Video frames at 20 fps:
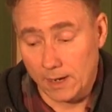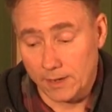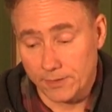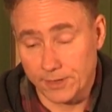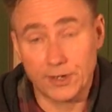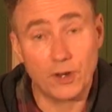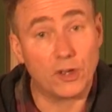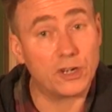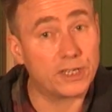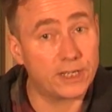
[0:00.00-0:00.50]
The
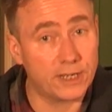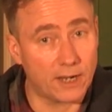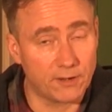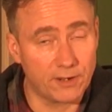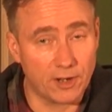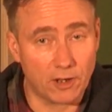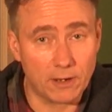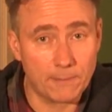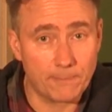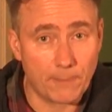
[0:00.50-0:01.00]

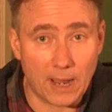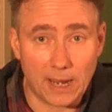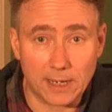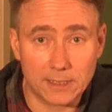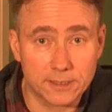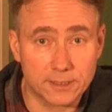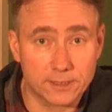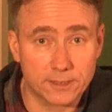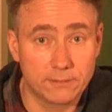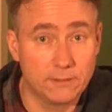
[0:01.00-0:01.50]
1909
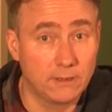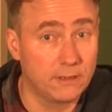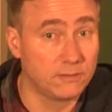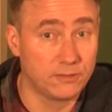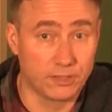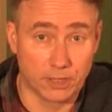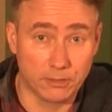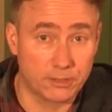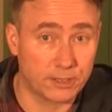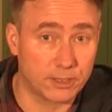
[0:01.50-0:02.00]
patterns
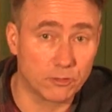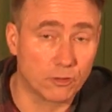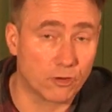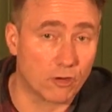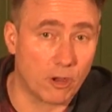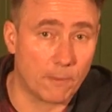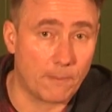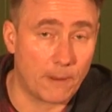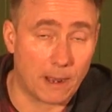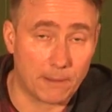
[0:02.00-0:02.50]
do still
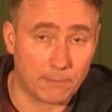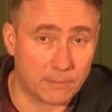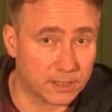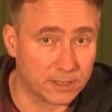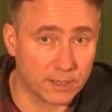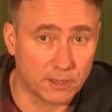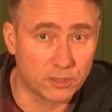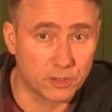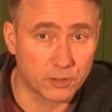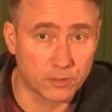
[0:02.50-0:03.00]
crop up. There's
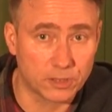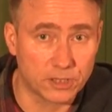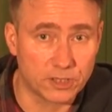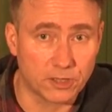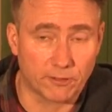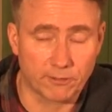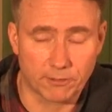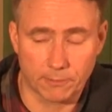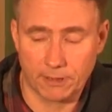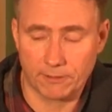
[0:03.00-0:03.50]
no shortage
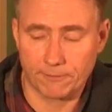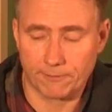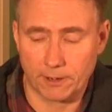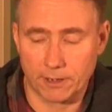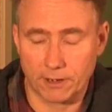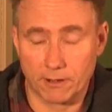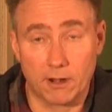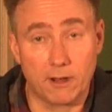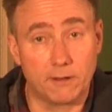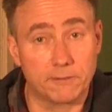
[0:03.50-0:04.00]
of them in
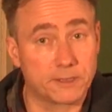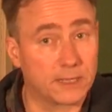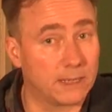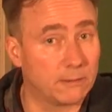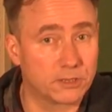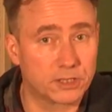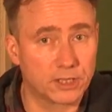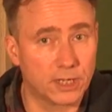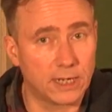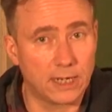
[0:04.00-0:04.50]
photographs. They
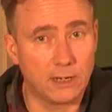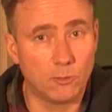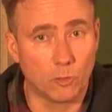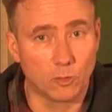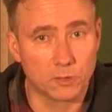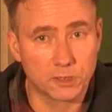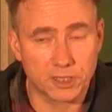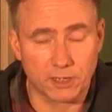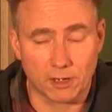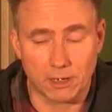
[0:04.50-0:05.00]
were certainly
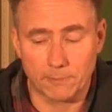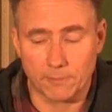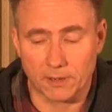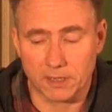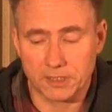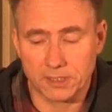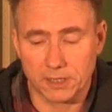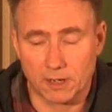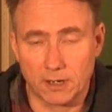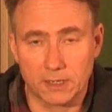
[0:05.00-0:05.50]
worn side by
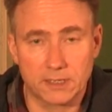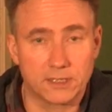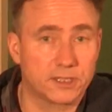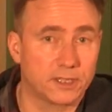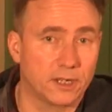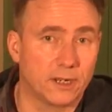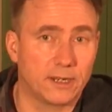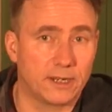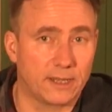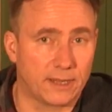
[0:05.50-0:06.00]
side, and
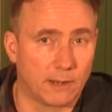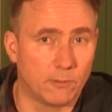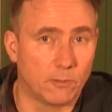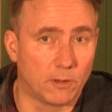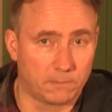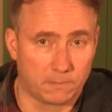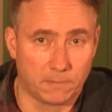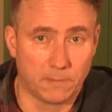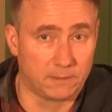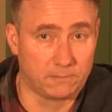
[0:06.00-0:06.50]
certainly they
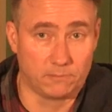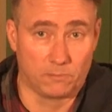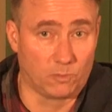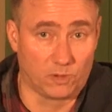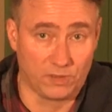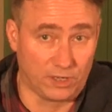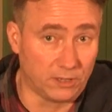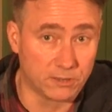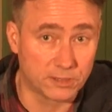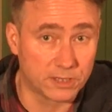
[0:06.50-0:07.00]
were
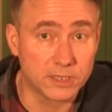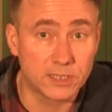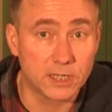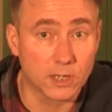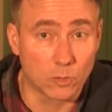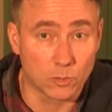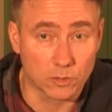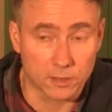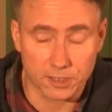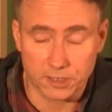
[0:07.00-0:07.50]
used until
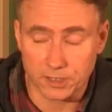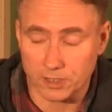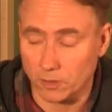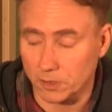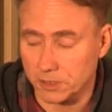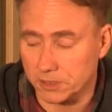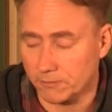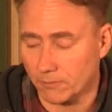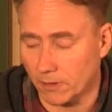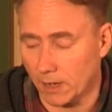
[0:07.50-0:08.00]
all of the
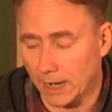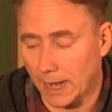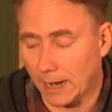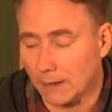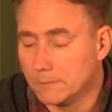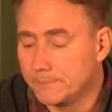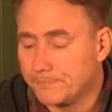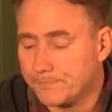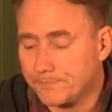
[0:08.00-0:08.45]
stocks have run out.